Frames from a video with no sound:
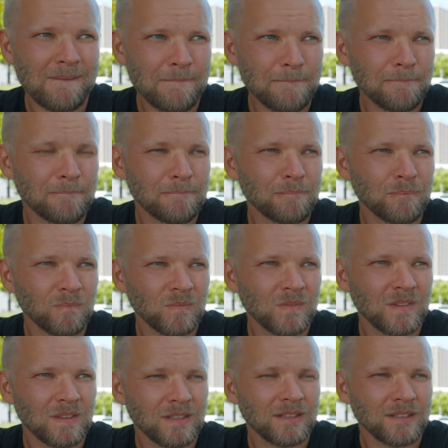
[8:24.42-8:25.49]

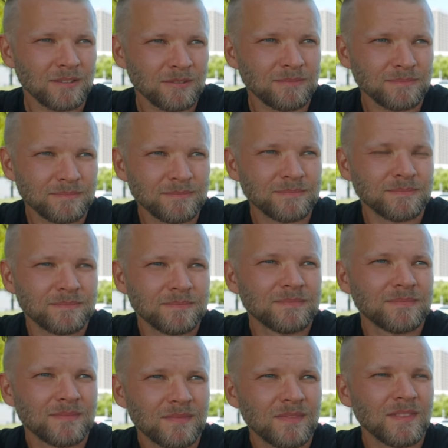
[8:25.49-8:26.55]

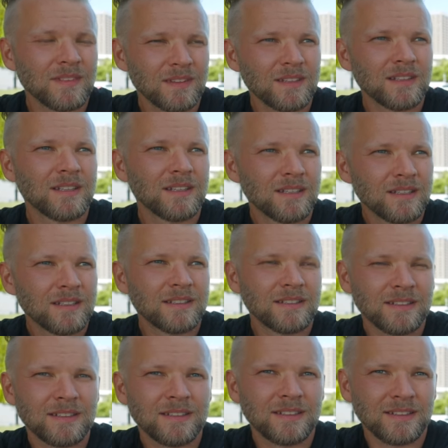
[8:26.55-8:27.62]

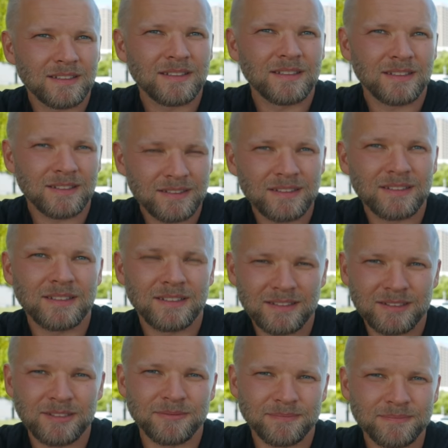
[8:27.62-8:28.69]

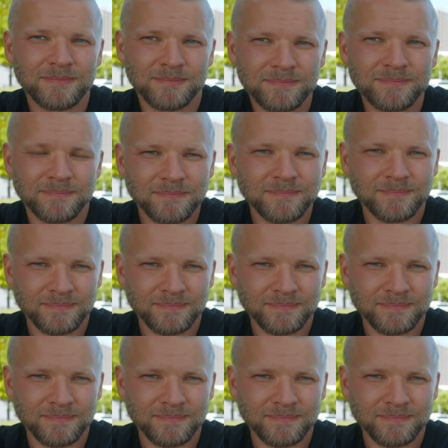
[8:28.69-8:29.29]
No words are spoken by the person on screen.